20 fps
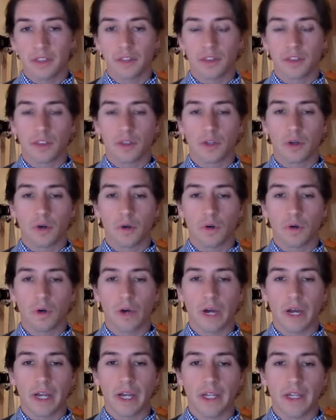so
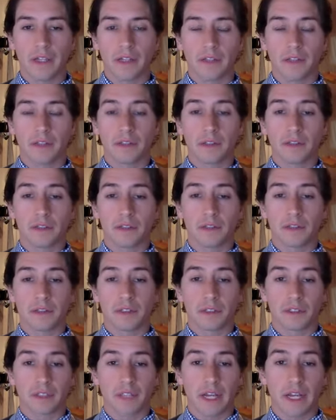I
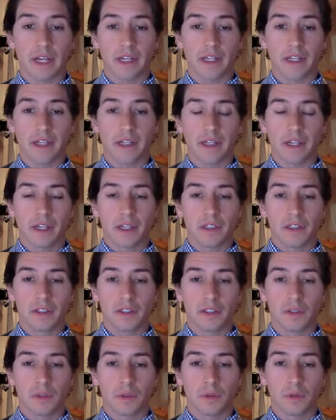decided
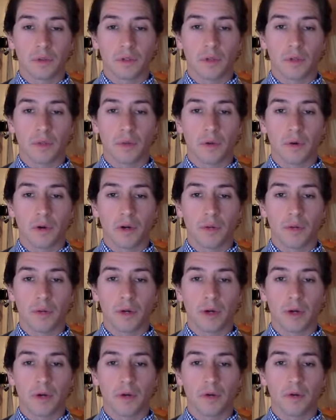to learn more
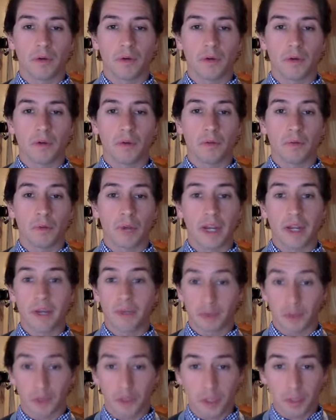about writing
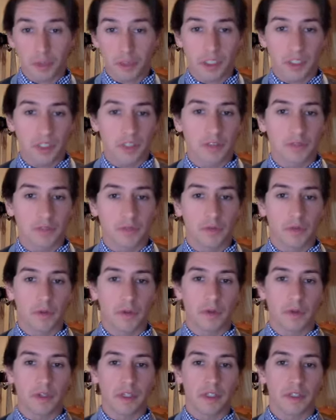prescriptions
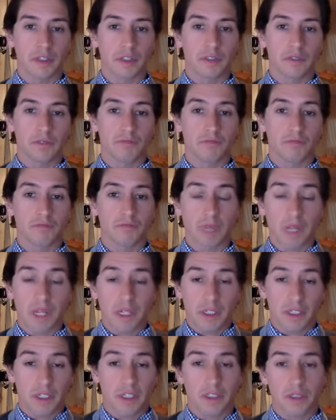for these
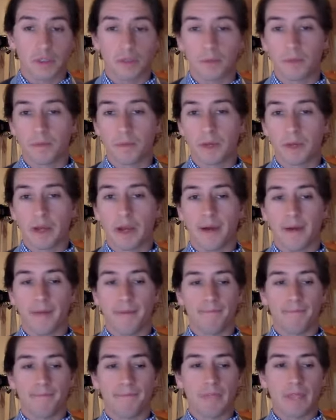medicines.
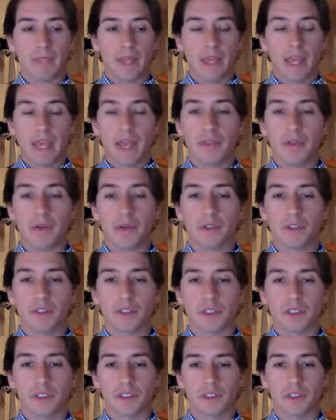Um, and there was
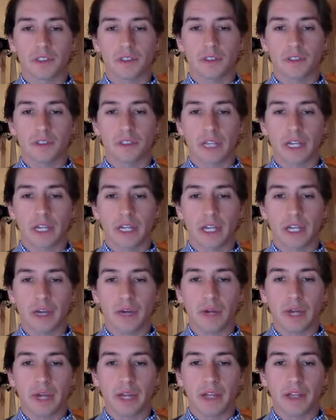this study I
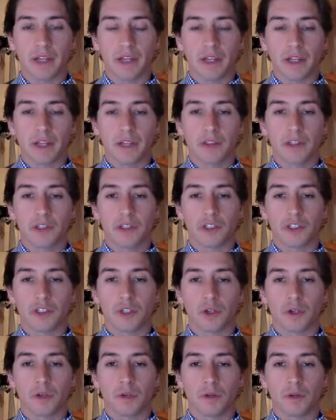read that
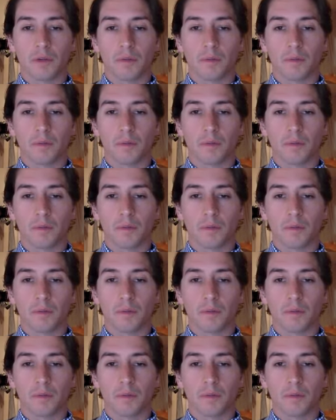showed